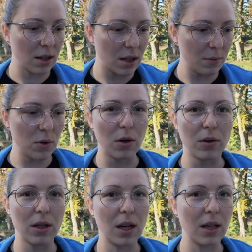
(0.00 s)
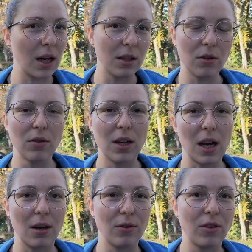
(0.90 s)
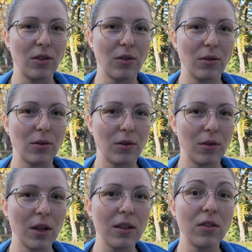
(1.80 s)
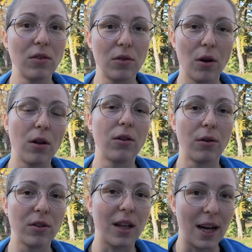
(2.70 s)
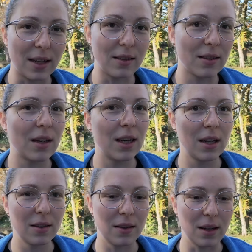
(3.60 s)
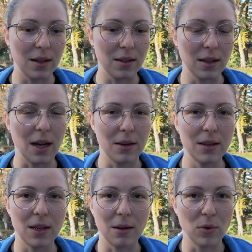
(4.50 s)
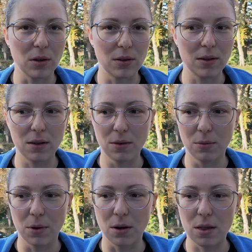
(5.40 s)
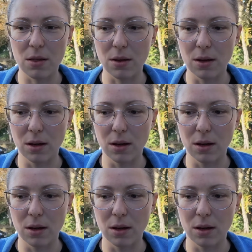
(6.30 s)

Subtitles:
keep going, and I don't have to listen to all those lies, yeah. that I'm not worth,